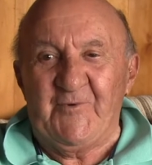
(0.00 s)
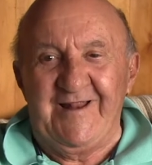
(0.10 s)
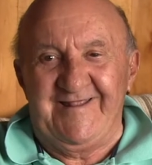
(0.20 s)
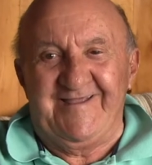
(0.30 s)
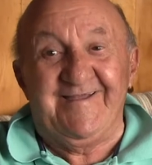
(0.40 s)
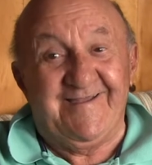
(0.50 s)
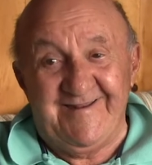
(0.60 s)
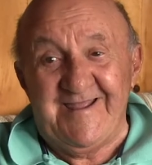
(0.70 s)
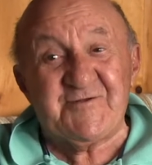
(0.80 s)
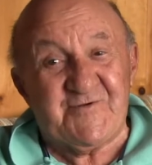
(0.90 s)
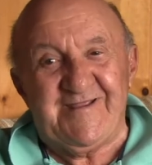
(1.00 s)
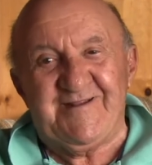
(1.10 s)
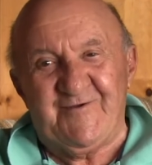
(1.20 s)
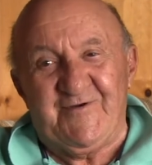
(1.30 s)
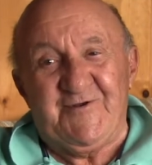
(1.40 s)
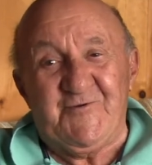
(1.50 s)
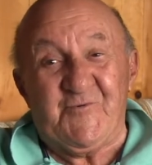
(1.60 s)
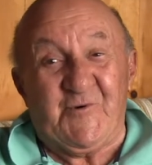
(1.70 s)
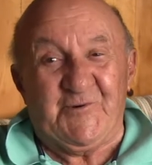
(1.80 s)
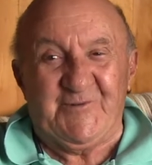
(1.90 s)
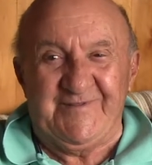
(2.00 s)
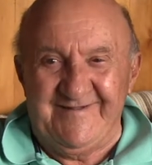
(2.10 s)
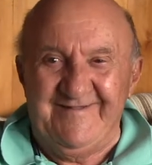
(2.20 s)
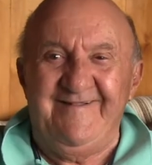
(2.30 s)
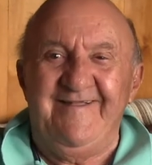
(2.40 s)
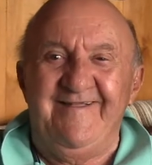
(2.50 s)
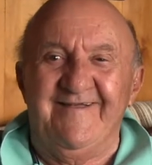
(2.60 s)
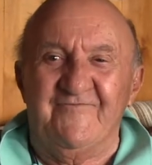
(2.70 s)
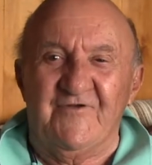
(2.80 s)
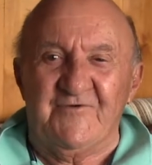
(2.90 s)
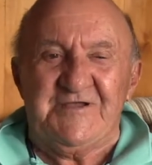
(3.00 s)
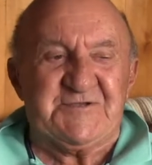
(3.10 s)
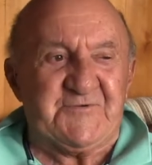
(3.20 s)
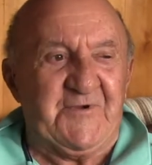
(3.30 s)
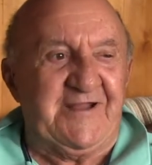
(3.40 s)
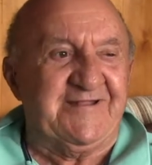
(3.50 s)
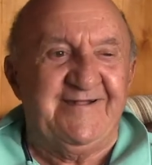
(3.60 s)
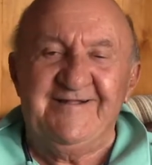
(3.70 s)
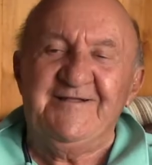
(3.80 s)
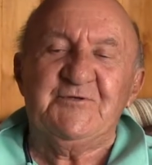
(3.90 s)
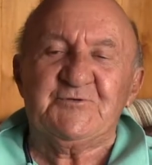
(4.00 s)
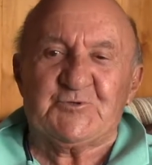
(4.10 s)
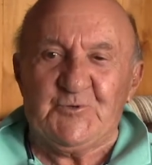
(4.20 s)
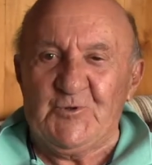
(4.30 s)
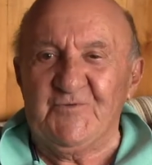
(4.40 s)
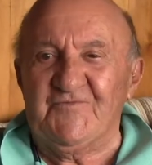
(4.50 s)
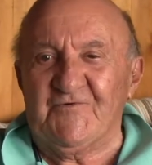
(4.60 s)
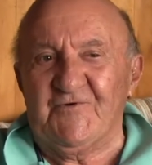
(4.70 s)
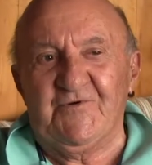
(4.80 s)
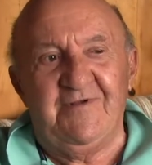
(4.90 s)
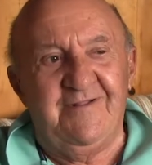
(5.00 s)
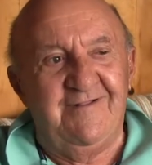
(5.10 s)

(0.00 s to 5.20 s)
really a, an entry into a new world, a very strict school for